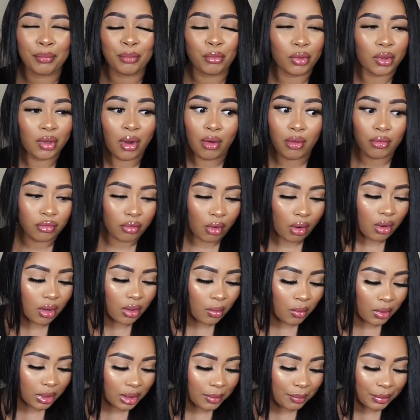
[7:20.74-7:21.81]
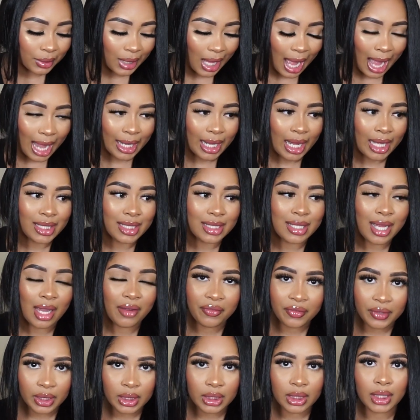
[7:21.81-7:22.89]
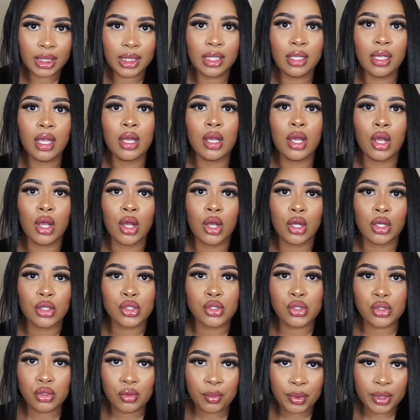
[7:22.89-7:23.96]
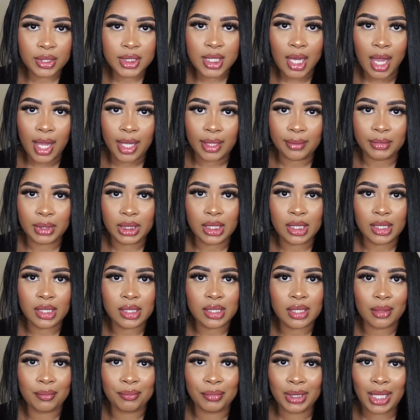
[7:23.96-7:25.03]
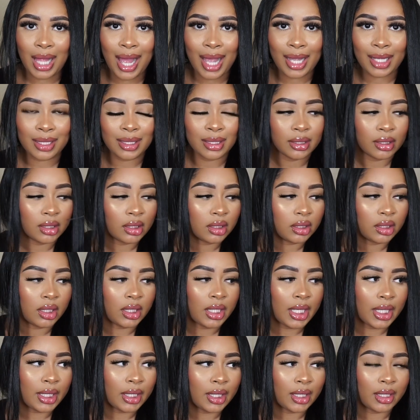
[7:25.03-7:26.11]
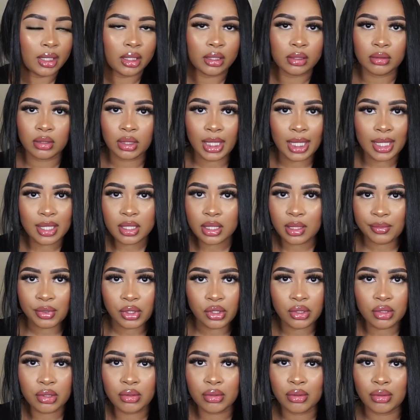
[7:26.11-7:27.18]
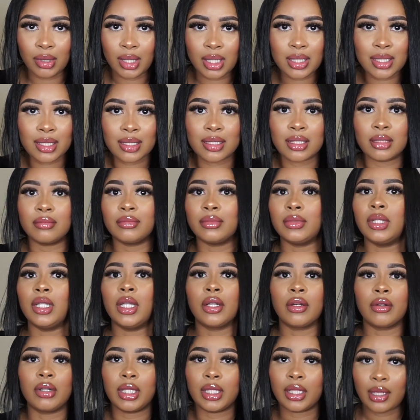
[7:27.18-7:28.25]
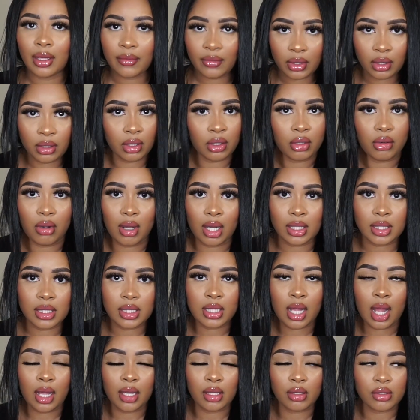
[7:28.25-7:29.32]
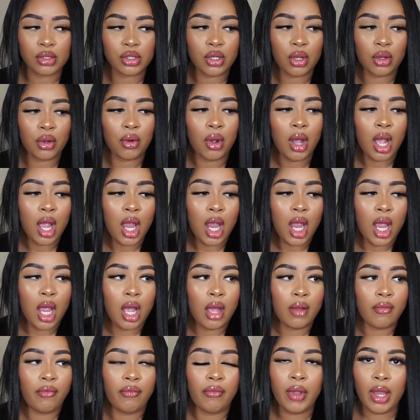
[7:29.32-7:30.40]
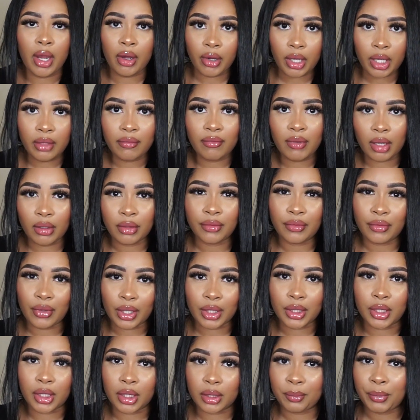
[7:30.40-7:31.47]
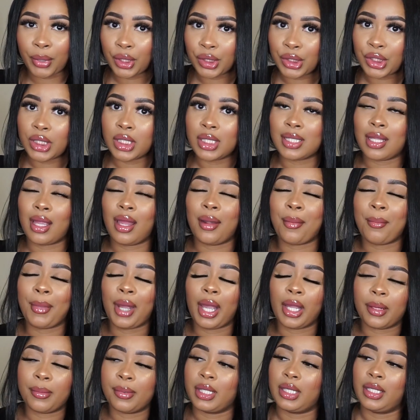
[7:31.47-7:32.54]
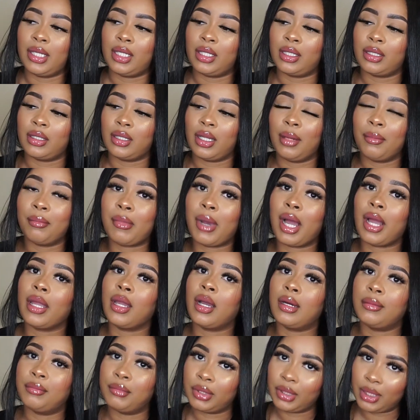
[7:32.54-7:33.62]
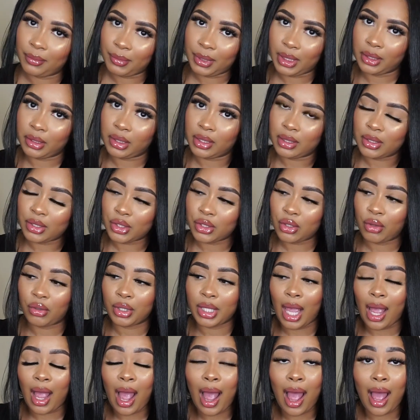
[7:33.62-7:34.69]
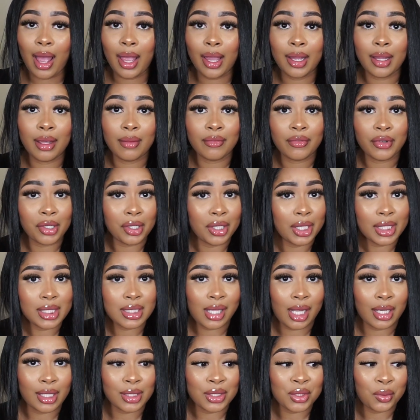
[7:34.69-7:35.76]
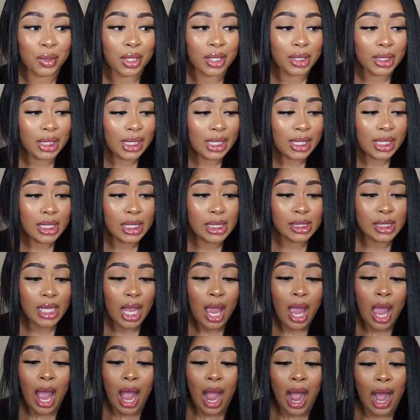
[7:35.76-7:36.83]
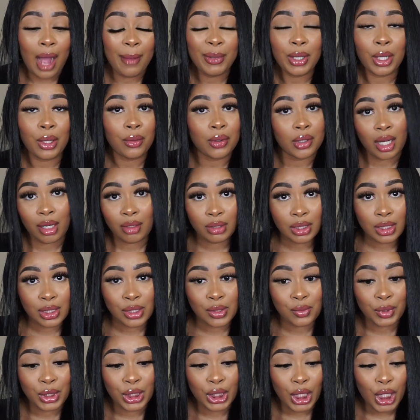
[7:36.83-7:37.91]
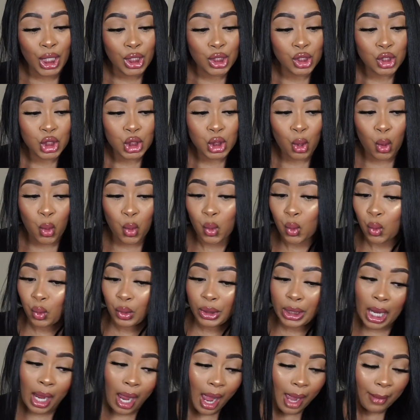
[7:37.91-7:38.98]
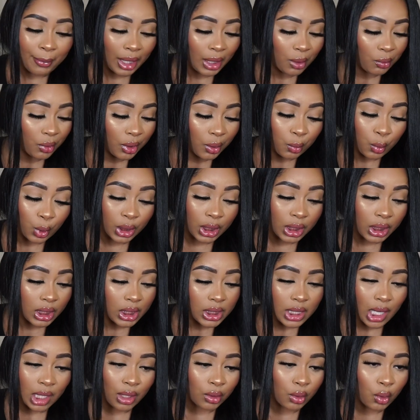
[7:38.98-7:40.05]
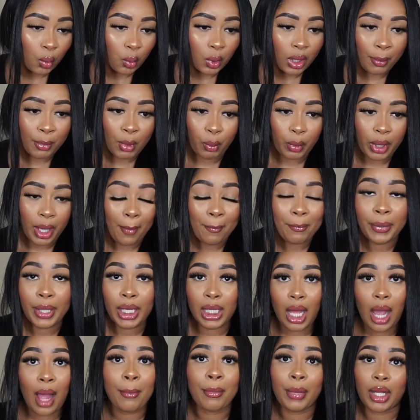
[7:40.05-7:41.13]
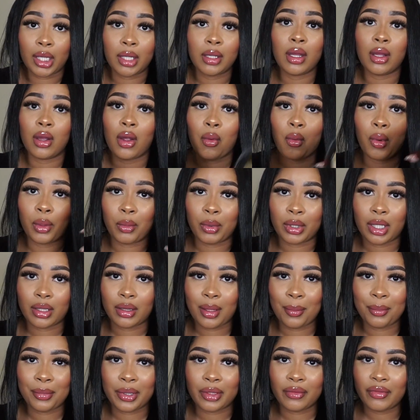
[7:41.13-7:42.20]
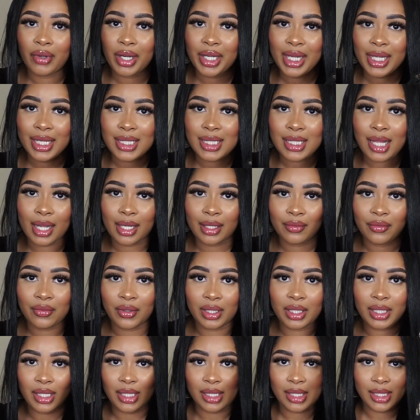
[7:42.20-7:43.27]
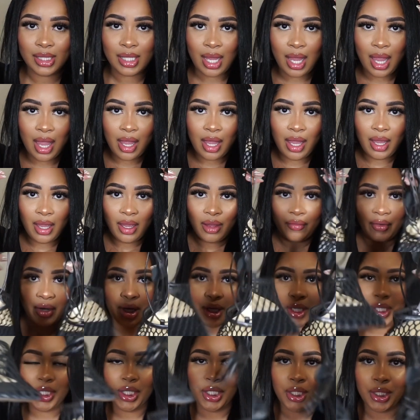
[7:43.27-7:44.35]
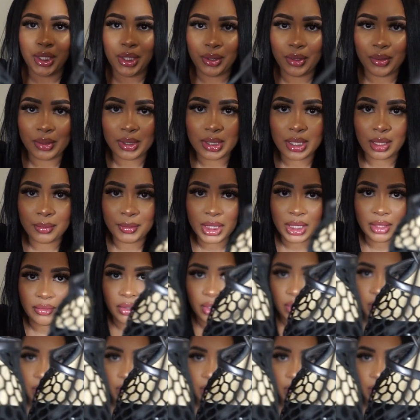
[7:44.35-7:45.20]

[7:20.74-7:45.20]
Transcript: go wrong with the black. Definitely super timeless. Black knitted lace-up shoe. This is literally never gonna go out of style. So very, very, very good purchase in my opinion, in my humble opinion. So yeah, I am very excited to wear these. I'm going out this weekend, so yeah, I might wear one of these. I don't know what I'm gonna wear, but I might wear one of them. But very excited for these. Very cute. Let me give you a